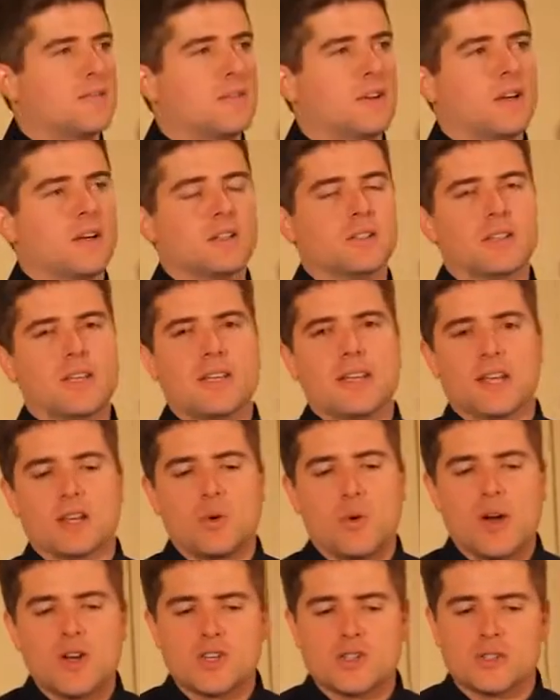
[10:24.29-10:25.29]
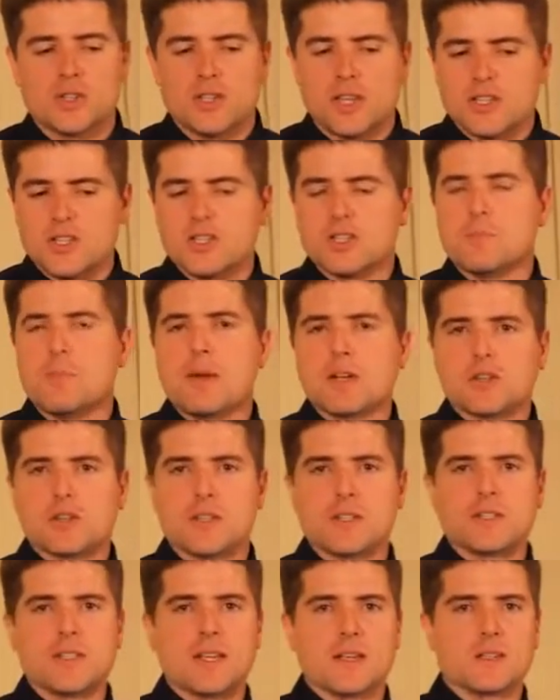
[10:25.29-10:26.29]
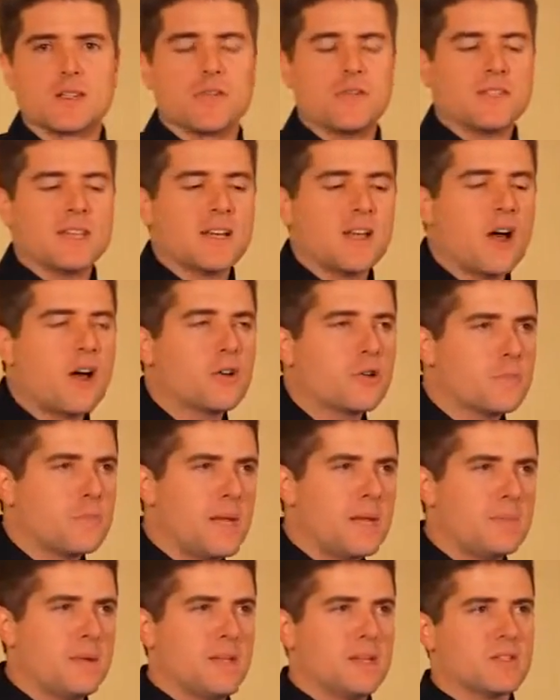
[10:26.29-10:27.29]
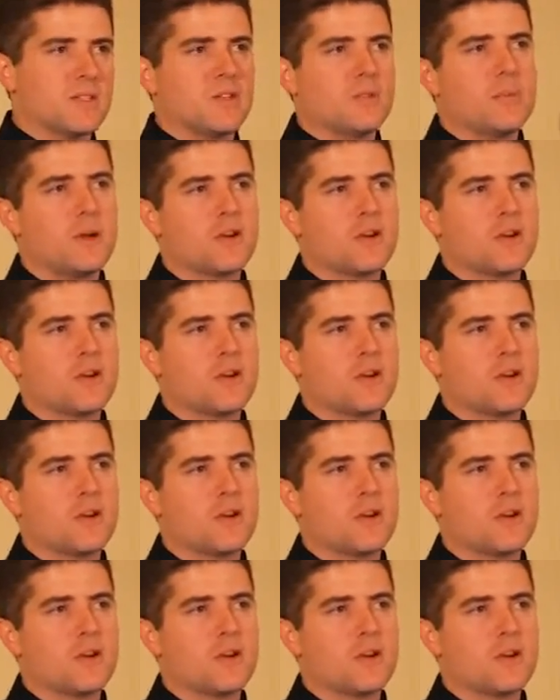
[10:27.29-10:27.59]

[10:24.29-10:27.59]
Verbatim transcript: of uh, looking at equations, let's just measure these things. So if you take 100 BBs and you